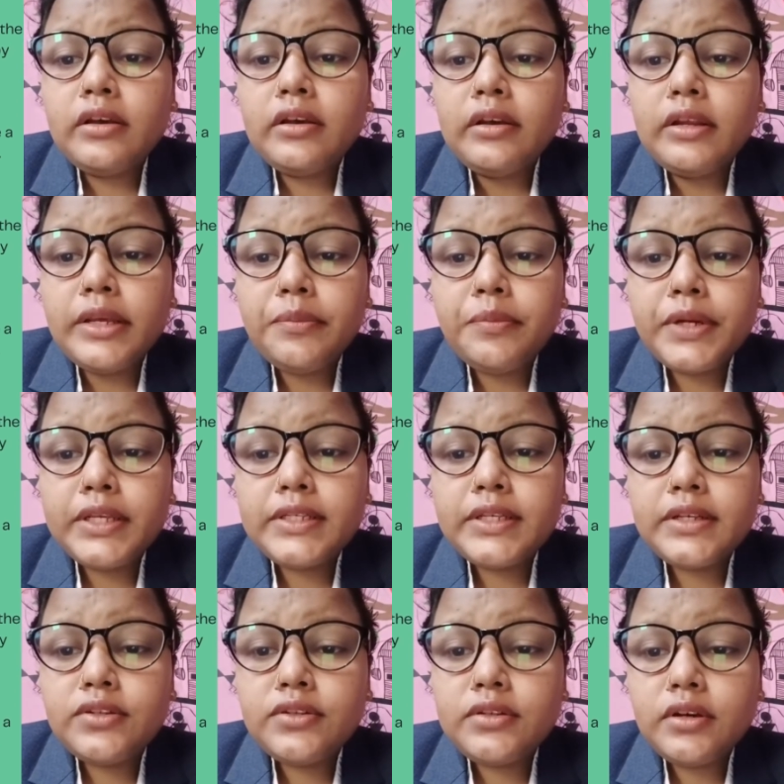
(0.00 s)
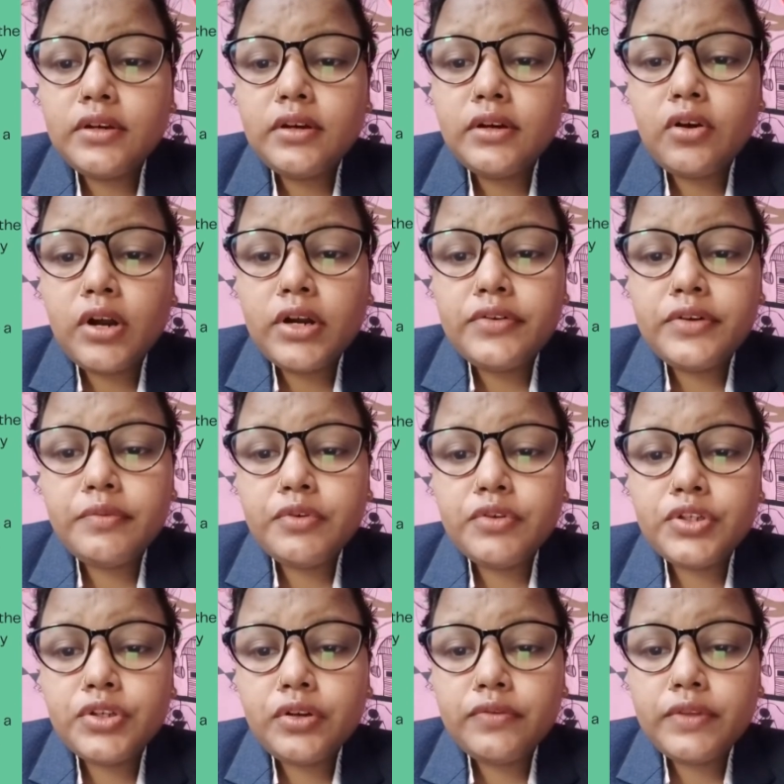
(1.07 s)
represents the
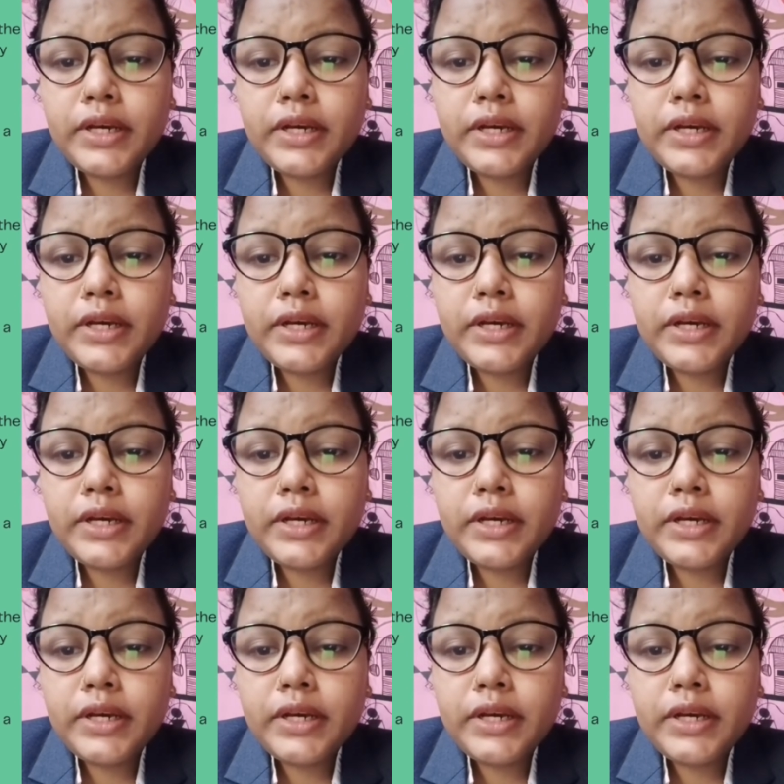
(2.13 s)
contribution of the